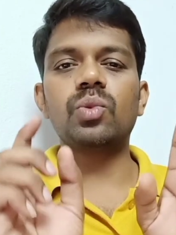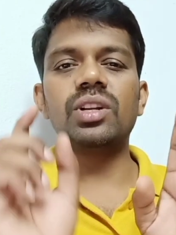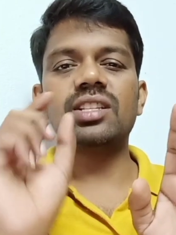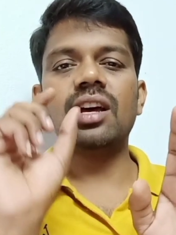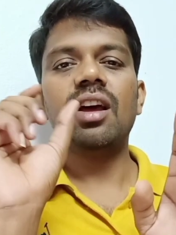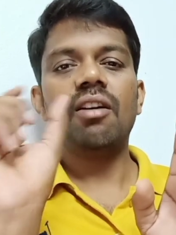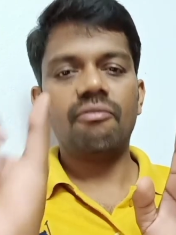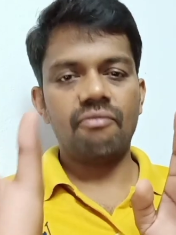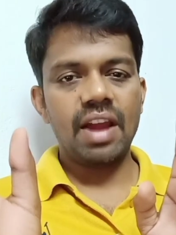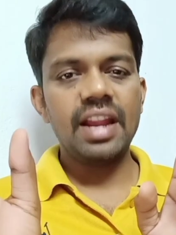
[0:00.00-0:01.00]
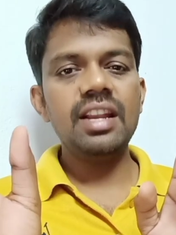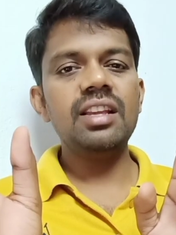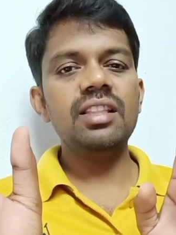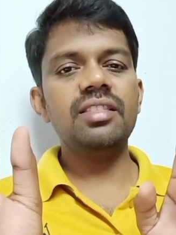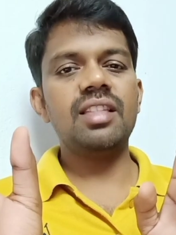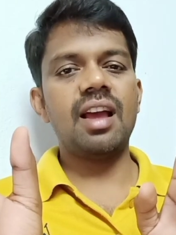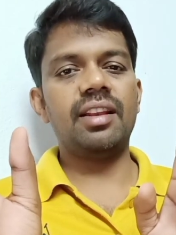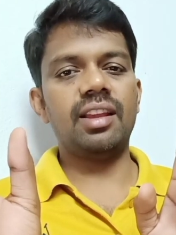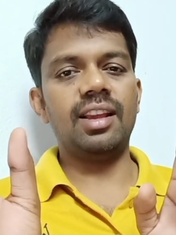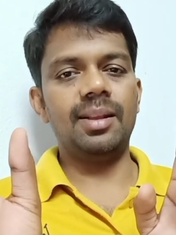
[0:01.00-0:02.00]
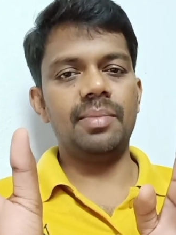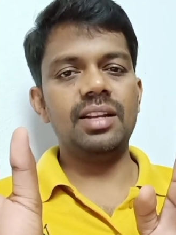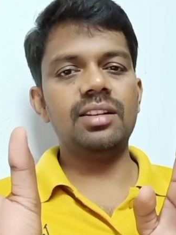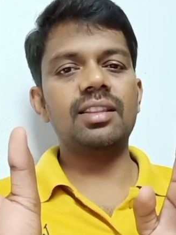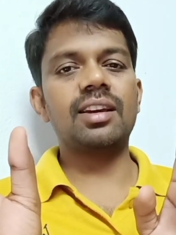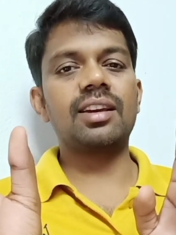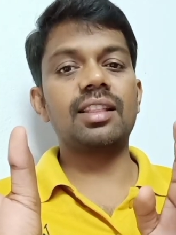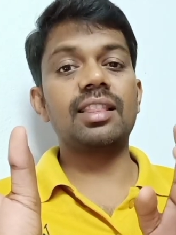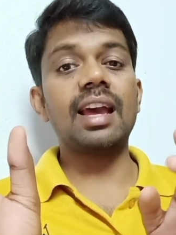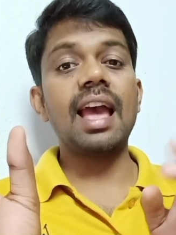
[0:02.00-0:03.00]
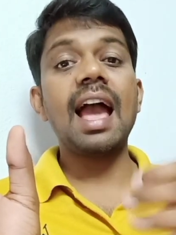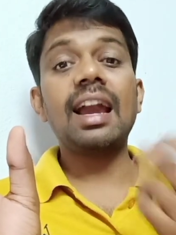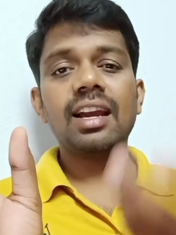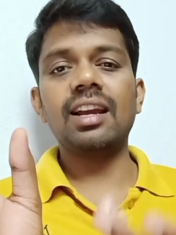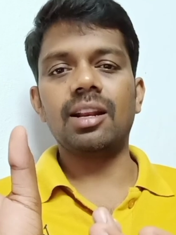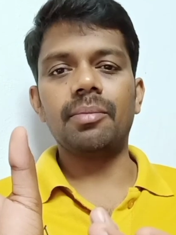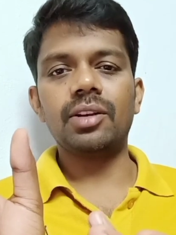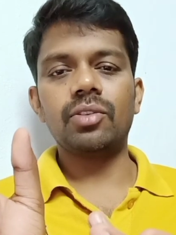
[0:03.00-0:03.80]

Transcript: One is the finding that element, the, the anchor element.